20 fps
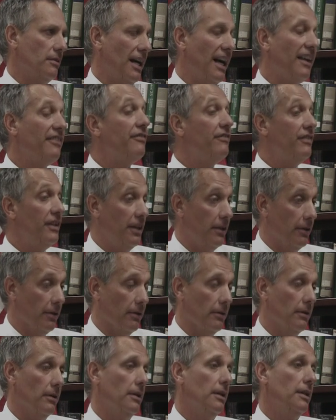I
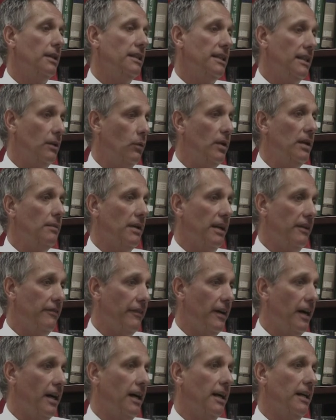fear that we may
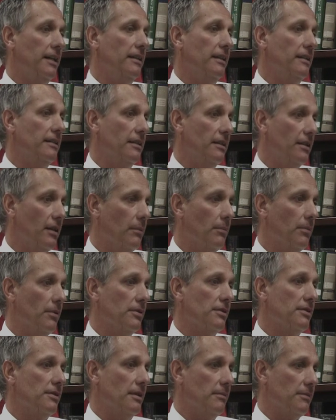find that the
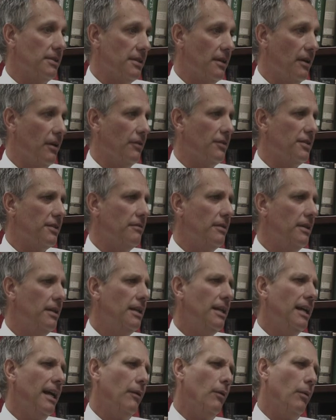numbers themselves, and
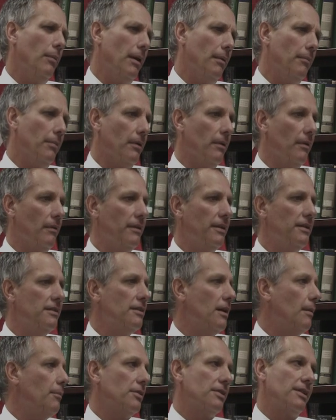remember, these
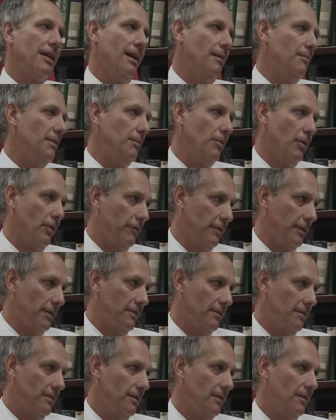numbers can't be
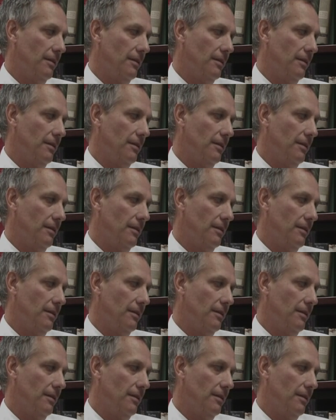perfect.